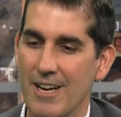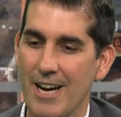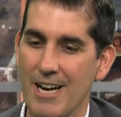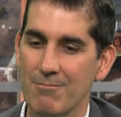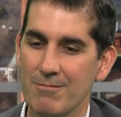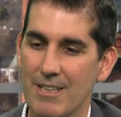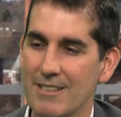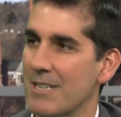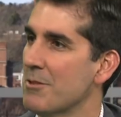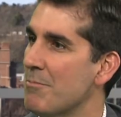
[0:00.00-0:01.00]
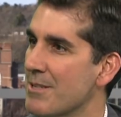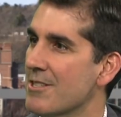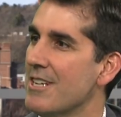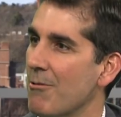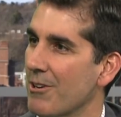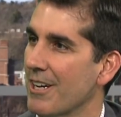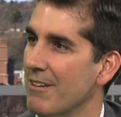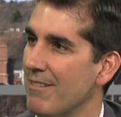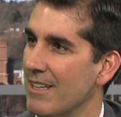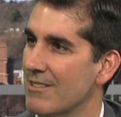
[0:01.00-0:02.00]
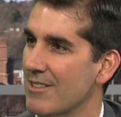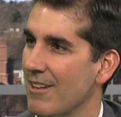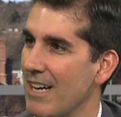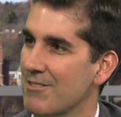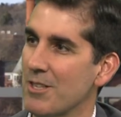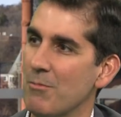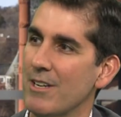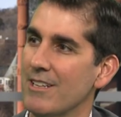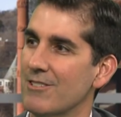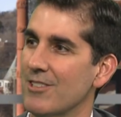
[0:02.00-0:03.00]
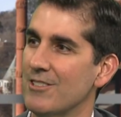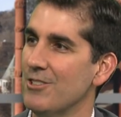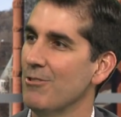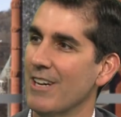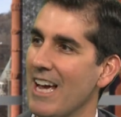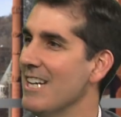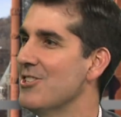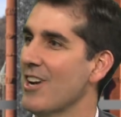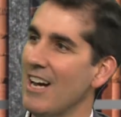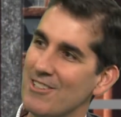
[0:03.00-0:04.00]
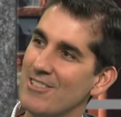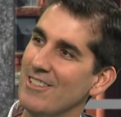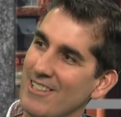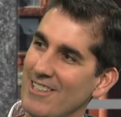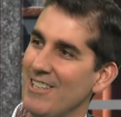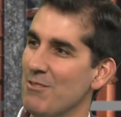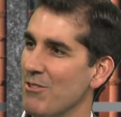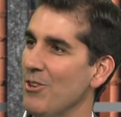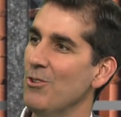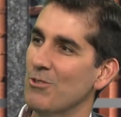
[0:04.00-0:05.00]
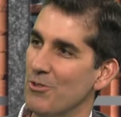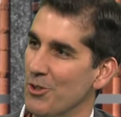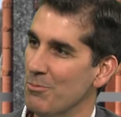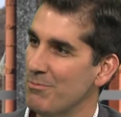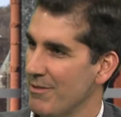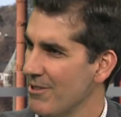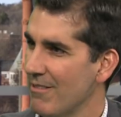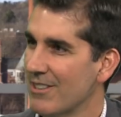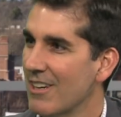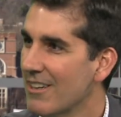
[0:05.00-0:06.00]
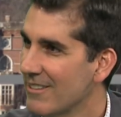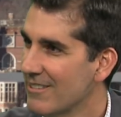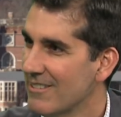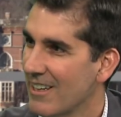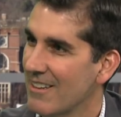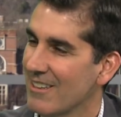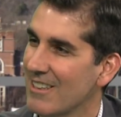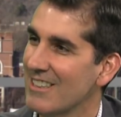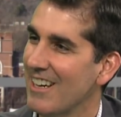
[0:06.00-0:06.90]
a lot of times at business networking events, they'll have somebody sort of doing headshots for the whole group. Have you ever done anything like that?